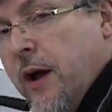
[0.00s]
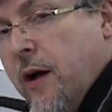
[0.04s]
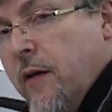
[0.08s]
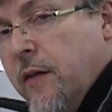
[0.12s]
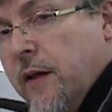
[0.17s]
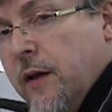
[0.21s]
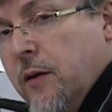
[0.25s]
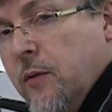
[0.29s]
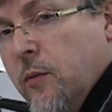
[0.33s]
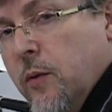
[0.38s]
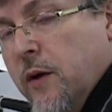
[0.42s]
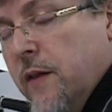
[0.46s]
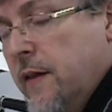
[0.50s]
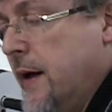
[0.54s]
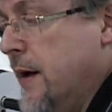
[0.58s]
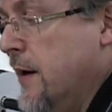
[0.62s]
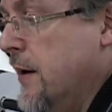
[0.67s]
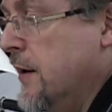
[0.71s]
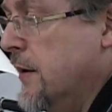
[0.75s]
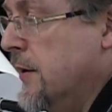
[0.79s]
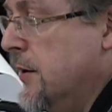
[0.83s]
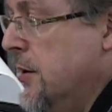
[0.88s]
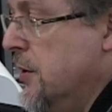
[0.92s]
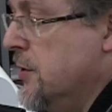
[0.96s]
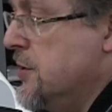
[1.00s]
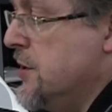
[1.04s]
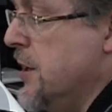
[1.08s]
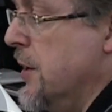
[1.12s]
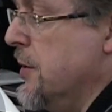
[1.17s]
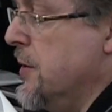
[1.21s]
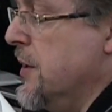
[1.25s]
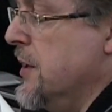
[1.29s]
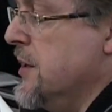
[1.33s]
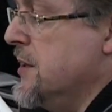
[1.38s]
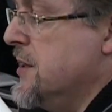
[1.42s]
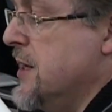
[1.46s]
are then with our
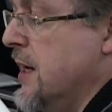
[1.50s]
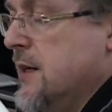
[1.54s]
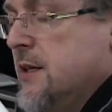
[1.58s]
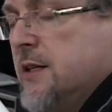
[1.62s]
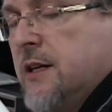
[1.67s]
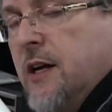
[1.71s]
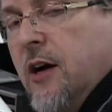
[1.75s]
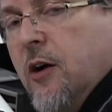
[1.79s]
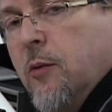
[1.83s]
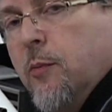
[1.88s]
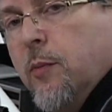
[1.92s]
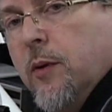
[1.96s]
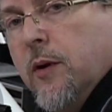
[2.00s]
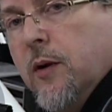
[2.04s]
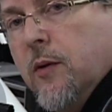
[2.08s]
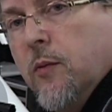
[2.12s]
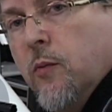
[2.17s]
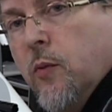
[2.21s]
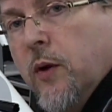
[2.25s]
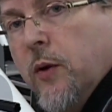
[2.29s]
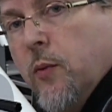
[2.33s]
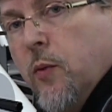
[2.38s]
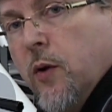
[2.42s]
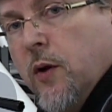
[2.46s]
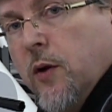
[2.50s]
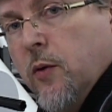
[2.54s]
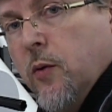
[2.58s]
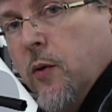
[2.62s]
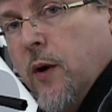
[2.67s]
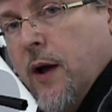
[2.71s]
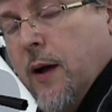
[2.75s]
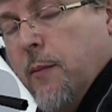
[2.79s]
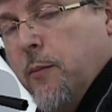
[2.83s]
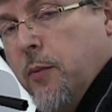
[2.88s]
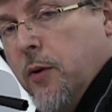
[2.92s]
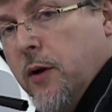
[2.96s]
Newtonian telescope, and we want
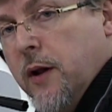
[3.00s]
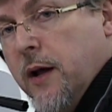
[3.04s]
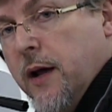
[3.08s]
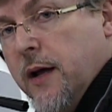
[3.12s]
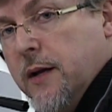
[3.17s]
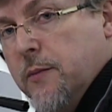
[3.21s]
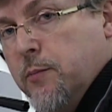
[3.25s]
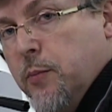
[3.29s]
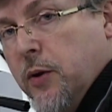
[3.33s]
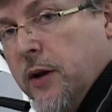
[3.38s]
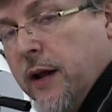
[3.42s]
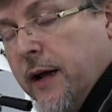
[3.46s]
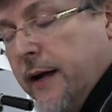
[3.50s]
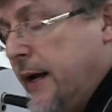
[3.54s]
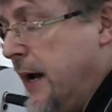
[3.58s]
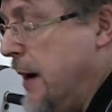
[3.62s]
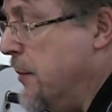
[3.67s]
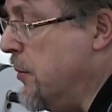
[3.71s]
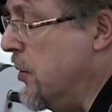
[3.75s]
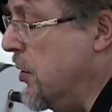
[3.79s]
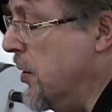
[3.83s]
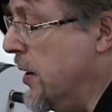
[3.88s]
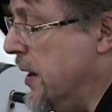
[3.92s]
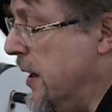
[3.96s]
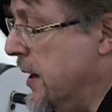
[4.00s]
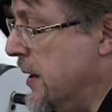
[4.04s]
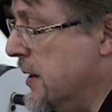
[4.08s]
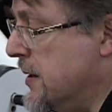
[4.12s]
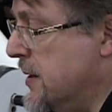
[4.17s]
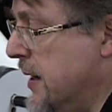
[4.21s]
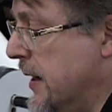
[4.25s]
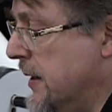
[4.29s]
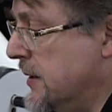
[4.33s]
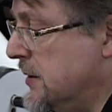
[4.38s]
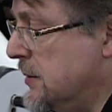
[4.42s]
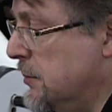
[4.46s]
to put our camera on here to
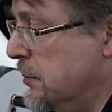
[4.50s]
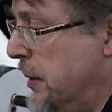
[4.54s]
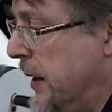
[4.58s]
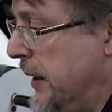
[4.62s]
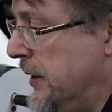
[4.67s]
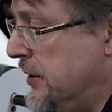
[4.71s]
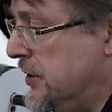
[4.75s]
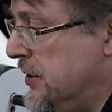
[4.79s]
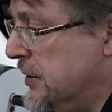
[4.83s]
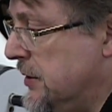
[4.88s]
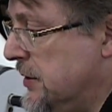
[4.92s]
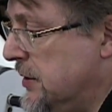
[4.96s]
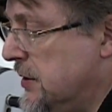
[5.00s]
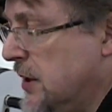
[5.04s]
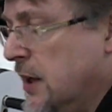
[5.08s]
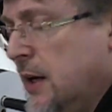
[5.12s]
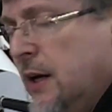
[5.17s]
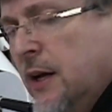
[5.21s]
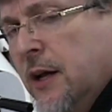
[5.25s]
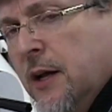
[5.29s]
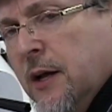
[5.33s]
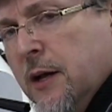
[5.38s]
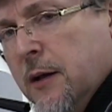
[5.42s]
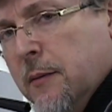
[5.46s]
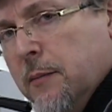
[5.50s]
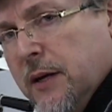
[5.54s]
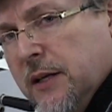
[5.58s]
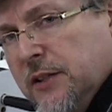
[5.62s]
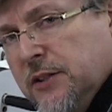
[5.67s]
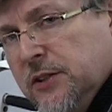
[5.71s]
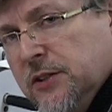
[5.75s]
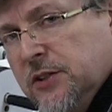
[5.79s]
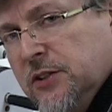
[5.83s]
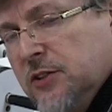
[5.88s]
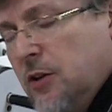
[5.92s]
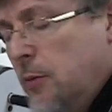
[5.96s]
take some pictures. But
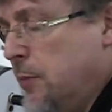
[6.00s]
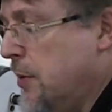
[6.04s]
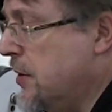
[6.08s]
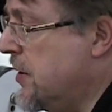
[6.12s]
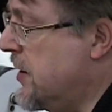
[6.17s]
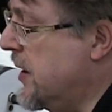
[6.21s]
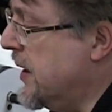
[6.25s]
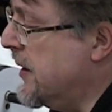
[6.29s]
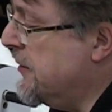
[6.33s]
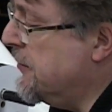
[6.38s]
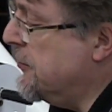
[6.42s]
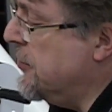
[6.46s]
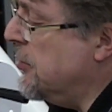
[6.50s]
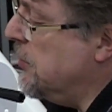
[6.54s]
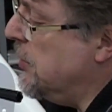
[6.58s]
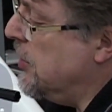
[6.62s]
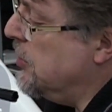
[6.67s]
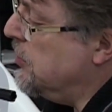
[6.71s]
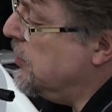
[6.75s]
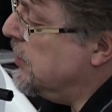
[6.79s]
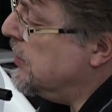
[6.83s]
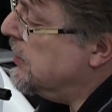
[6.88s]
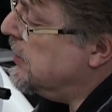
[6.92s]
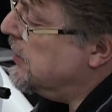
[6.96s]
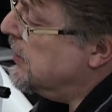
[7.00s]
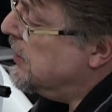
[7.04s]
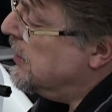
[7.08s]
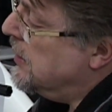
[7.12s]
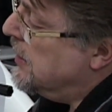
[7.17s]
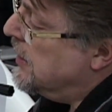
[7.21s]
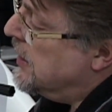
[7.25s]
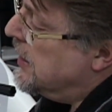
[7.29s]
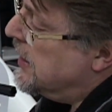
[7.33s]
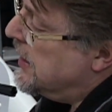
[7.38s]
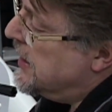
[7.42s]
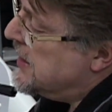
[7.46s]
let's just stop and think for a moment.
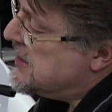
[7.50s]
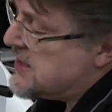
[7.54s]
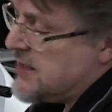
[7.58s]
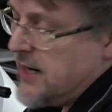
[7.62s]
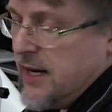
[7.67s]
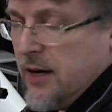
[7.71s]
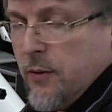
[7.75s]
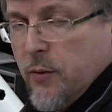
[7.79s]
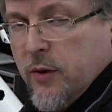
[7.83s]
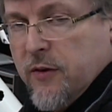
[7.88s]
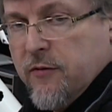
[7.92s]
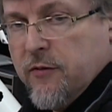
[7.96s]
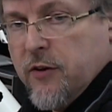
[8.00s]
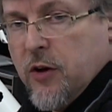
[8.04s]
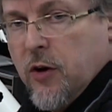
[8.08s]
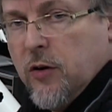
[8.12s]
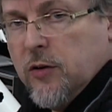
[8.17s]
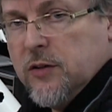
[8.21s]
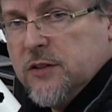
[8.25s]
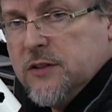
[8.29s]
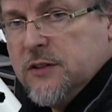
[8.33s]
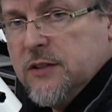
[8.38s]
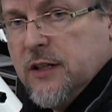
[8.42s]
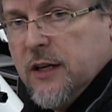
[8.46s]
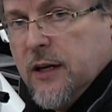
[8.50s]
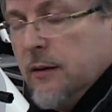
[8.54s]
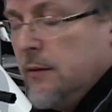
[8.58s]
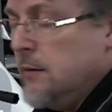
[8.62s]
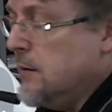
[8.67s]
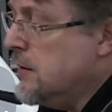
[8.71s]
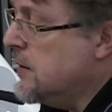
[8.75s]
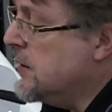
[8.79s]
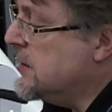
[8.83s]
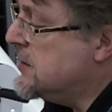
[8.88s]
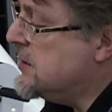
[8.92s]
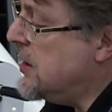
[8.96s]
Let's say we've got
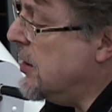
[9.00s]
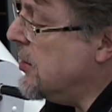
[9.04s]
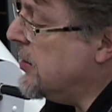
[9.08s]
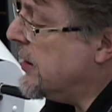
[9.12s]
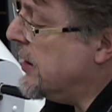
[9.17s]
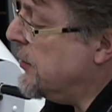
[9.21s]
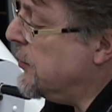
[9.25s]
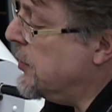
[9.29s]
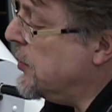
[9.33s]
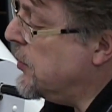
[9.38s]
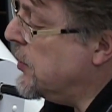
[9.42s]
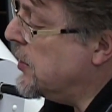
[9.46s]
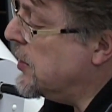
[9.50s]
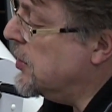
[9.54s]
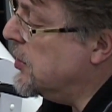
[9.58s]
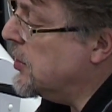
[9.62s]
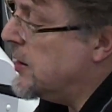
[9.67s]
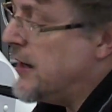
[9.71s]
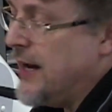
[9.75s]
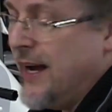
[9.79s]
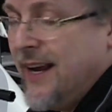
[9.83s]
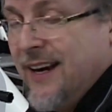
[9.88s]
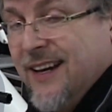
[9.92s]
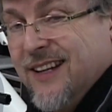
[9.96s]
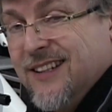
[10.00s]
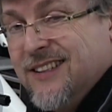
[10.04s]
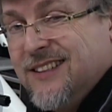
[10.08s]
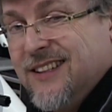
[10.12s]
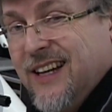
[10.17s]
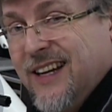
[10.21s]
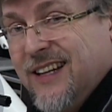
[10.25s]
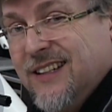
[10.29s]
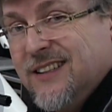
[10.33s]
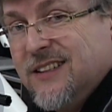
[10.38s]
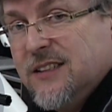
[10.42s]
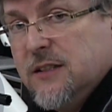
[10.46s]
the target we want to look at. Let's
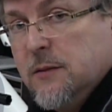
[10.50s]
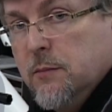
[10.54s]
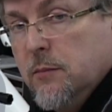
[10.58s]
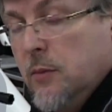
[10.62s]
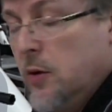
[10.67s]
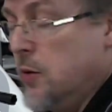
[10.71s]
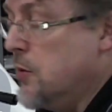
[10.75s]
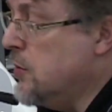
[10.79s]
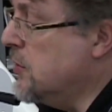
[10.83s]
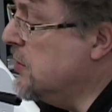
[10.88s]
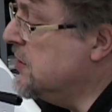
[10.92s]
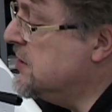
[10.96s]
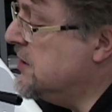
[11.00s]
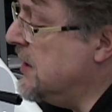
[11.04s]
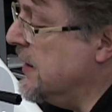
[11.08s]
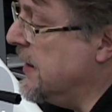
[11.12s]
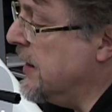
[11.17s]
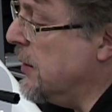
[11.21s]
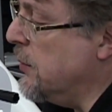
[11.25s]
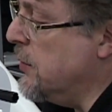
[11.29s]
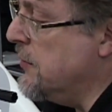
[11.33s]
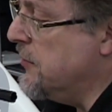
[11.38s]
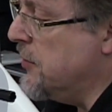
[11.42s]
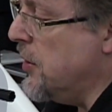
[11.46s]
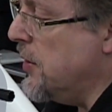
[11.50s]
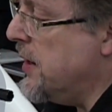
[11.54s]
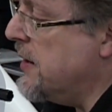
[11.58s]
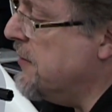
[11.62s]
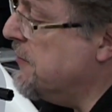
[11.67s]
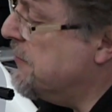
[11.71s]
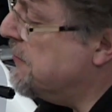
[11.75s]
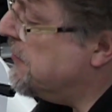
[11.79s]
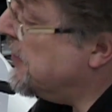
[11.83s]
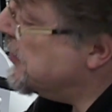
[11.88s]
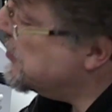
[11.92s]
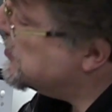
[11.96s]
say it's the moon or something. We've got it
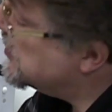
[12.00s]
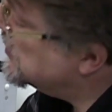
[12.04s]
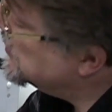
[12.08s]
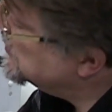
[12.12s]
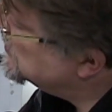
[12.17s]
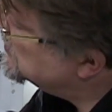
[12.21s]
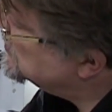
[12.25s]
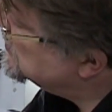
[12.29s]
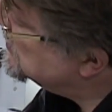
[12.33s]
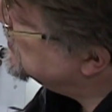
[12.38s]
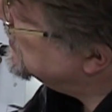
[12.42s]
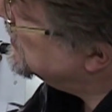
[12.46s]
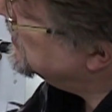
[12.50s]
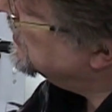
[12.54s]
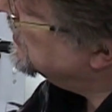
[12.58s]
in focus